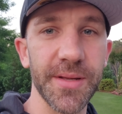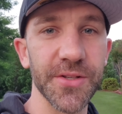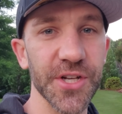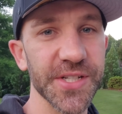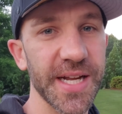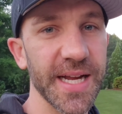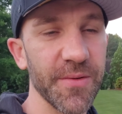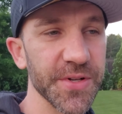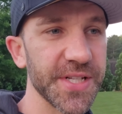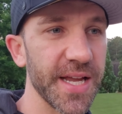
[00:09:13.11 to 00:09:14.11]
Just like I
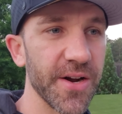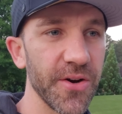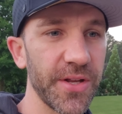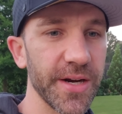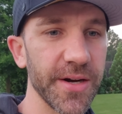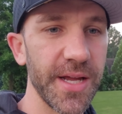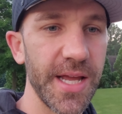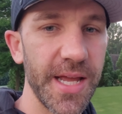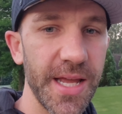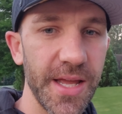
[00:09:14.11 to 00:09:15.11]
was saying earlier,
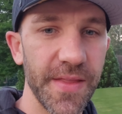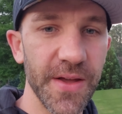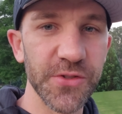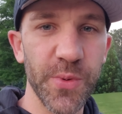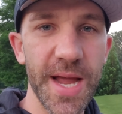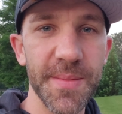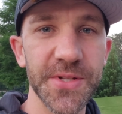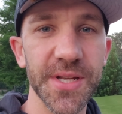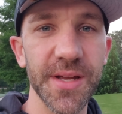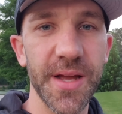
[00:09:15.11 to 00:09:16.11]
those webs